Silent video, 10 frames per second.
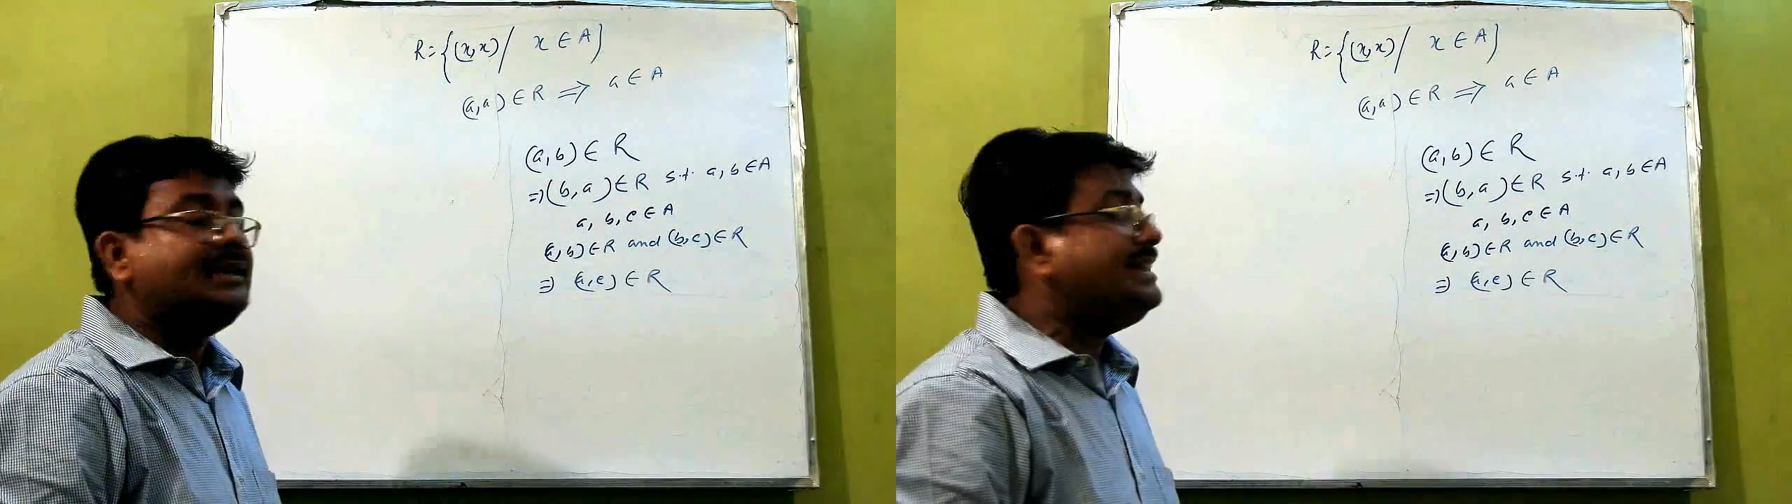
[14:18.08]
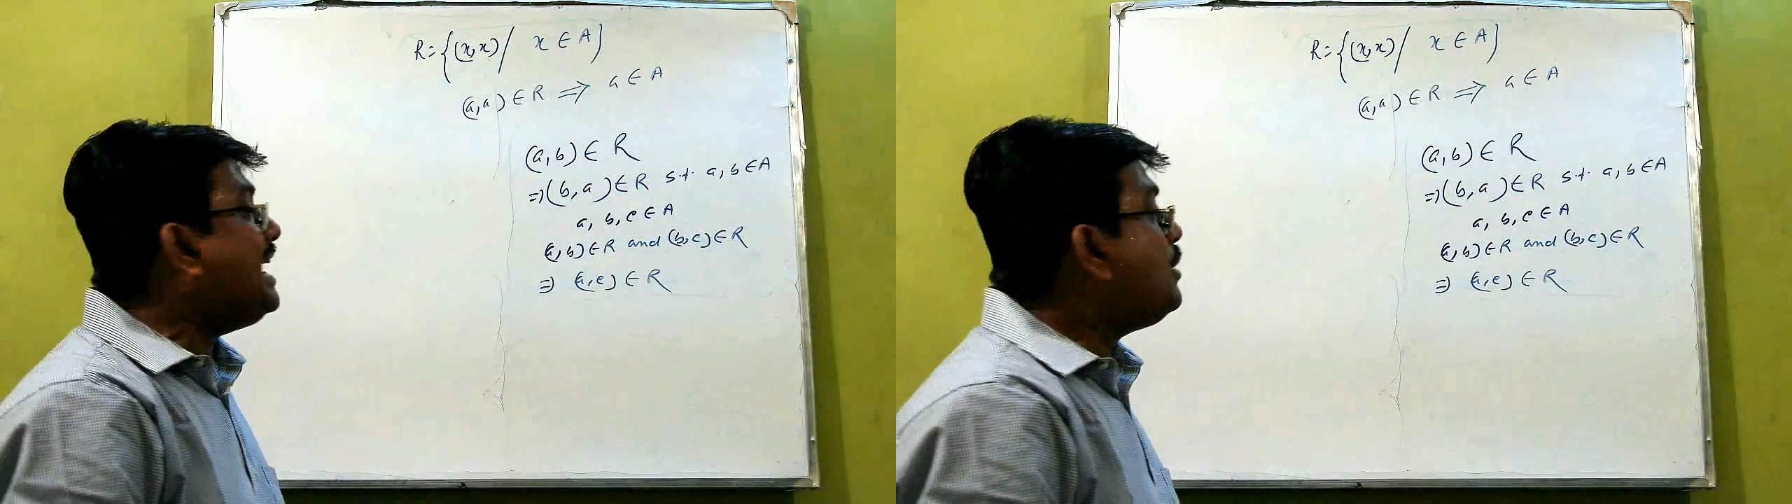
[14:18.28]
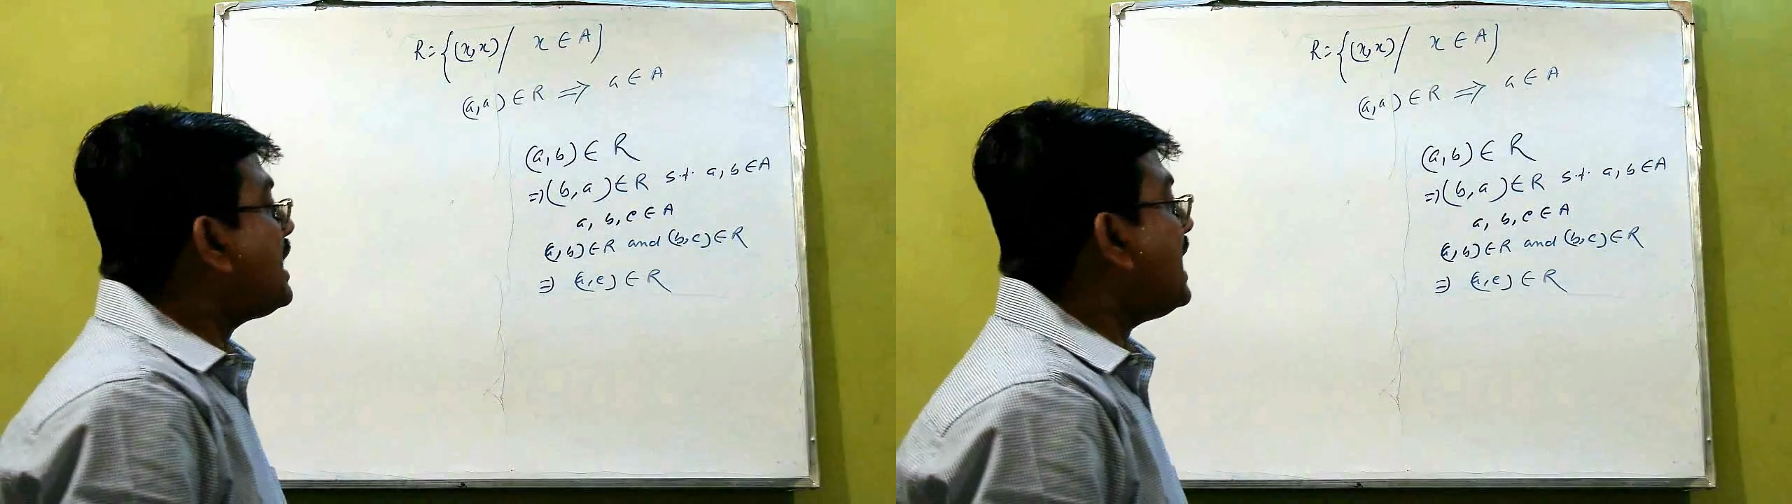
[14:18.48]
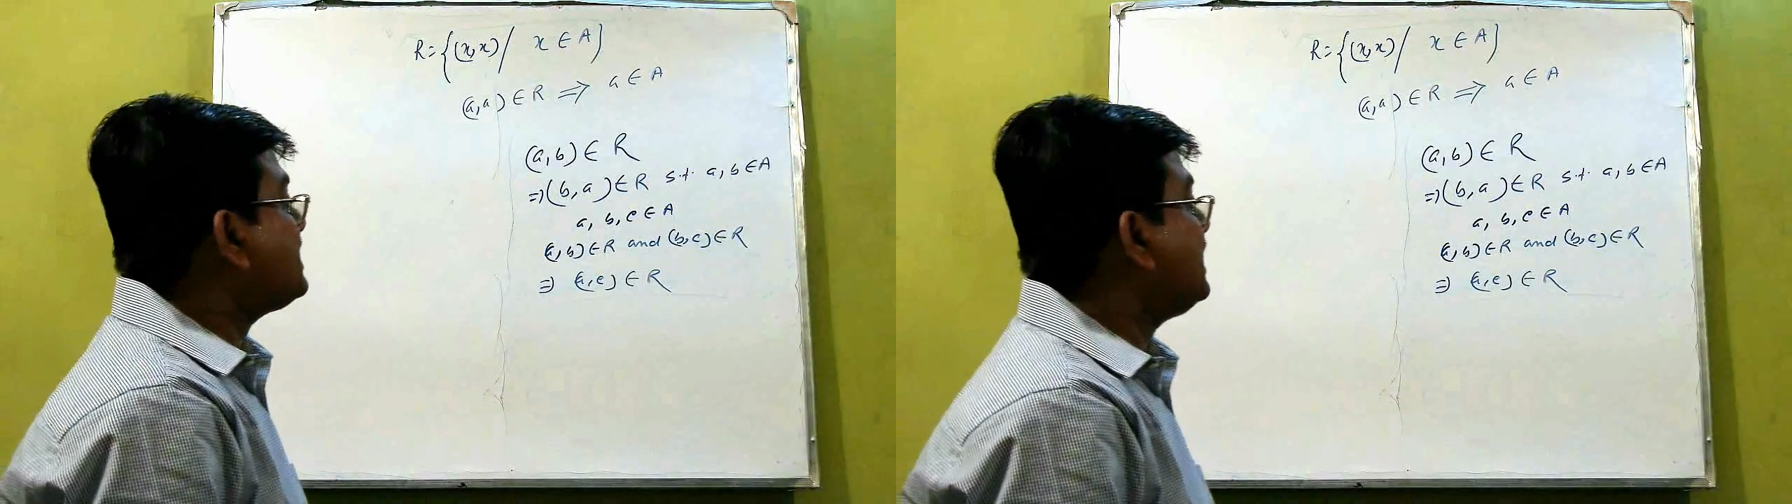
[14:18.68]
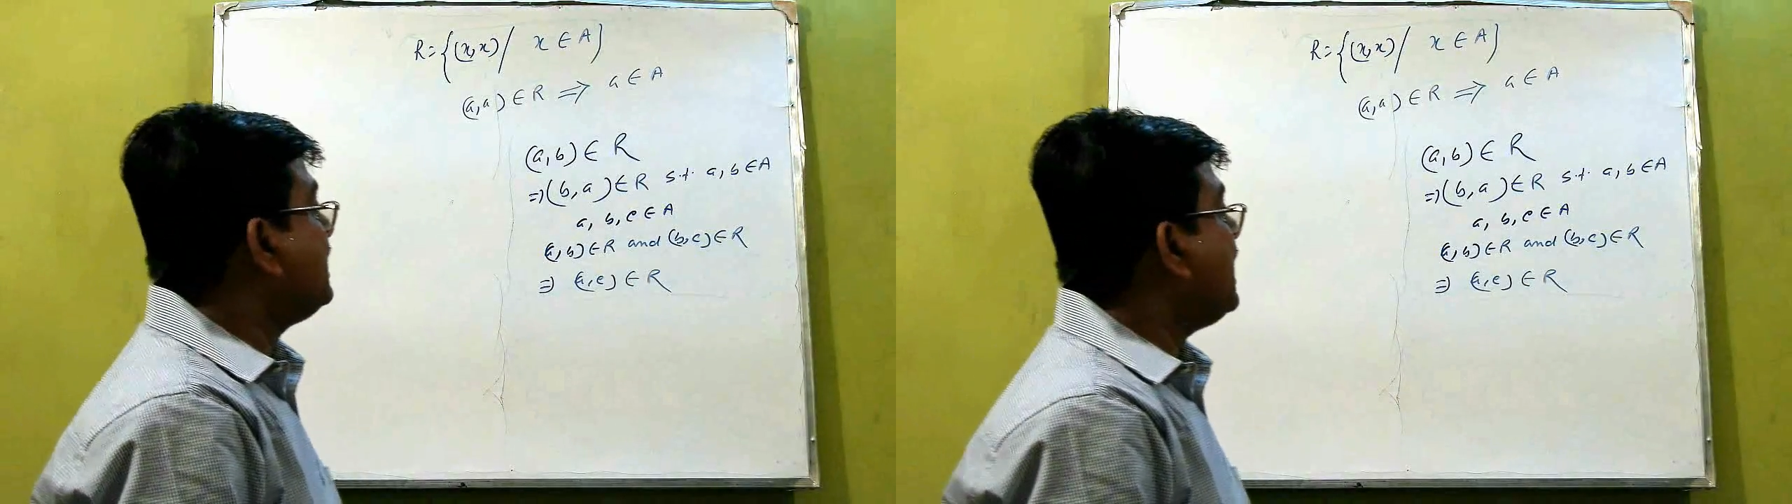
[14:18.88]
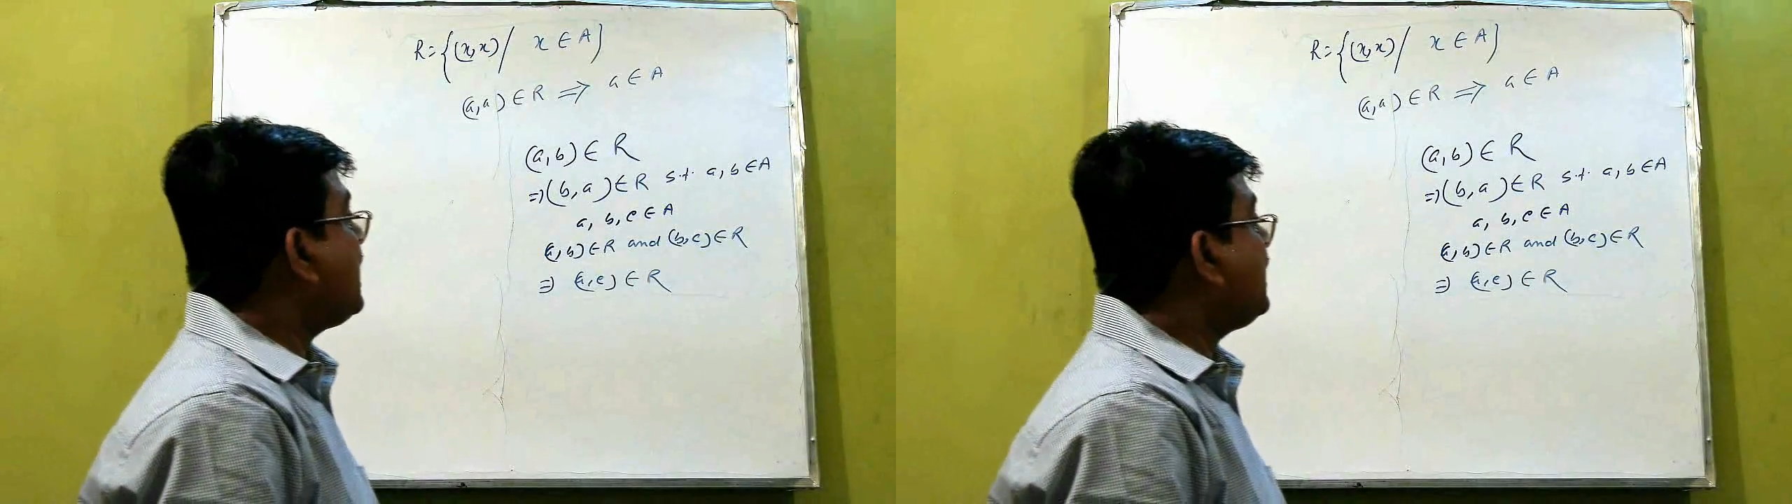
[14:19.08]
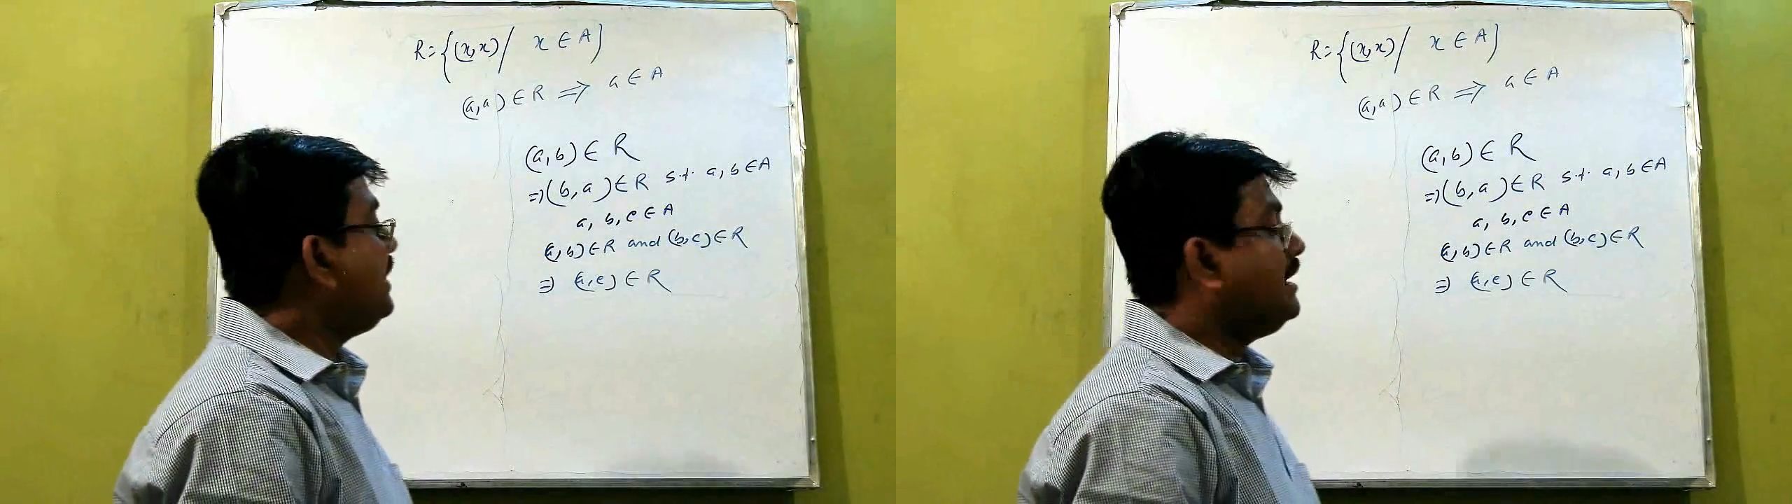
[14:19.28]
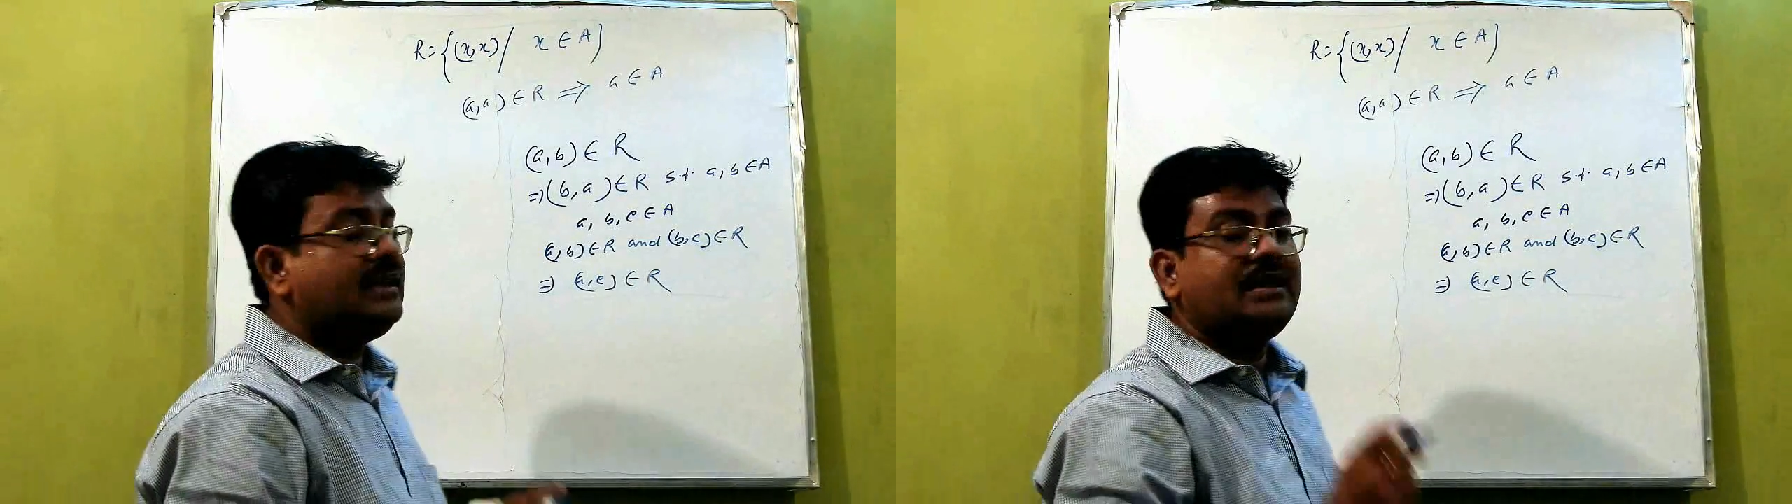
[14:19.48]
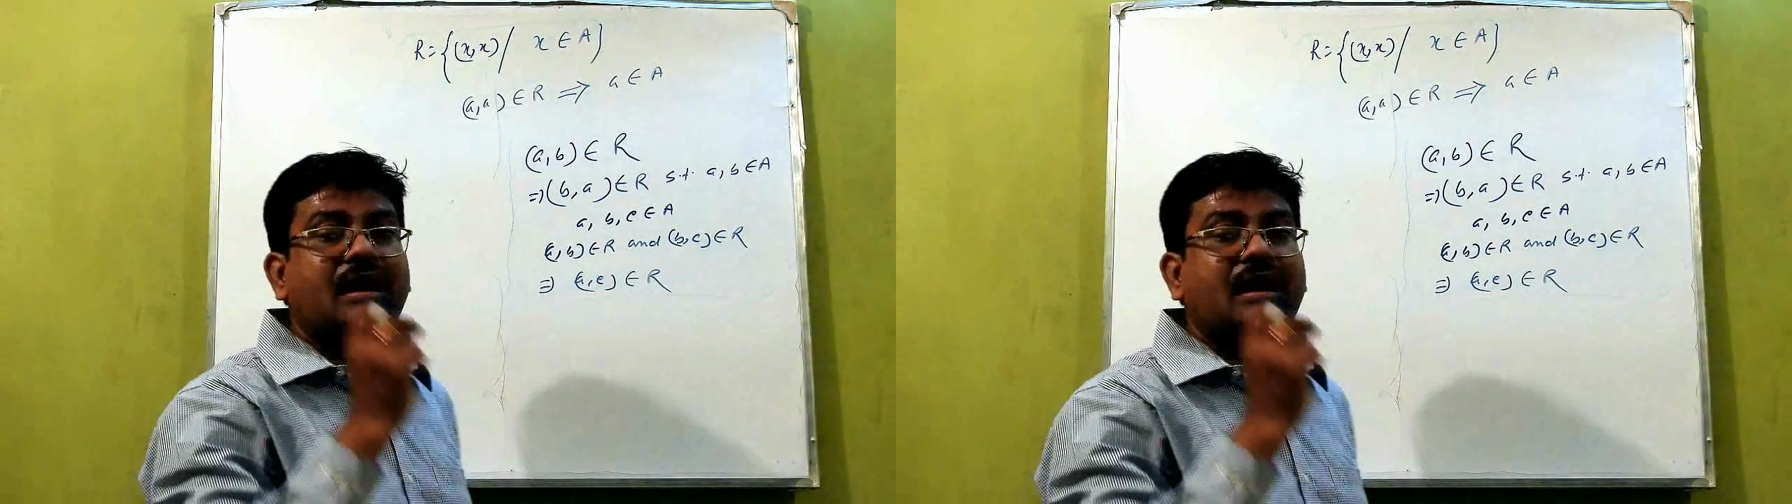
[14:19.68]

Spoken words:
then we can say that